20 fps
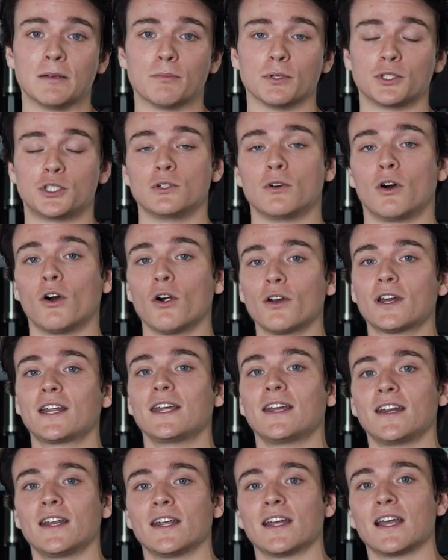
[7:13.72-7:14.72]
in it, but you are
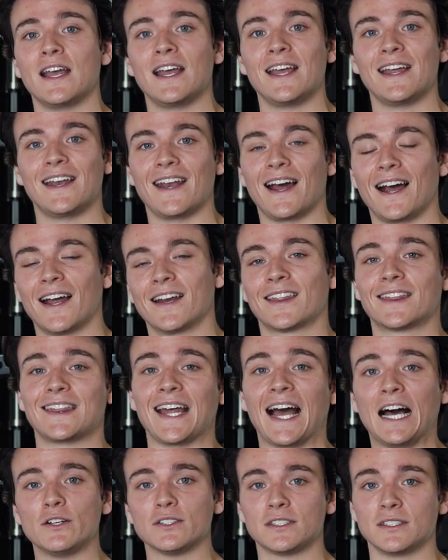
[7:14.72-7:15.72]
getting
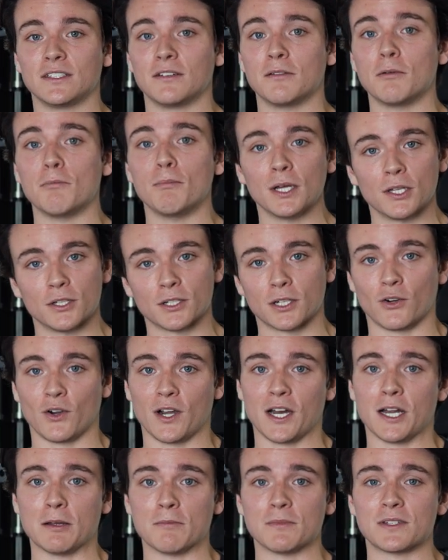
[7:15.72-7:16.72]
9,000
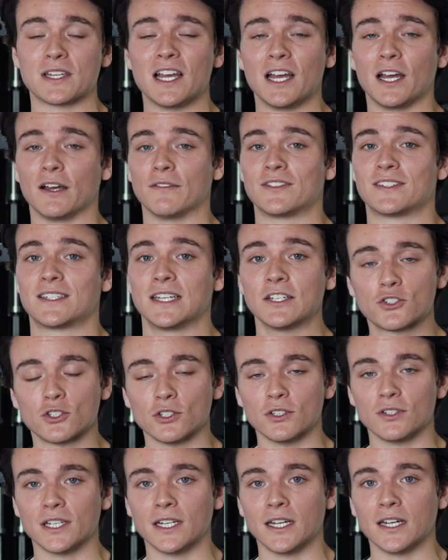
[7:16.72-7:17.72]
milligrams of
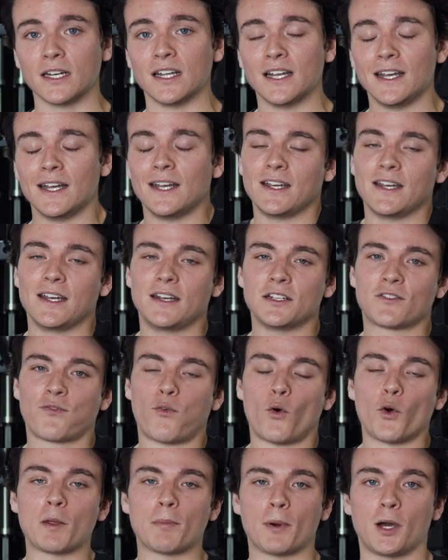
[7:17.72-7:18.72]
citrulline, and it's
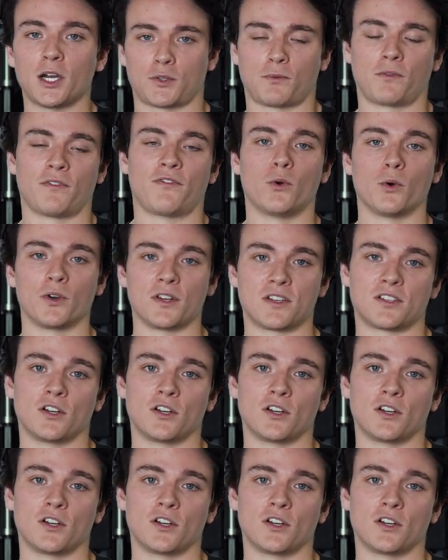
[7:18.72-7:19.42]
40 bucks for 40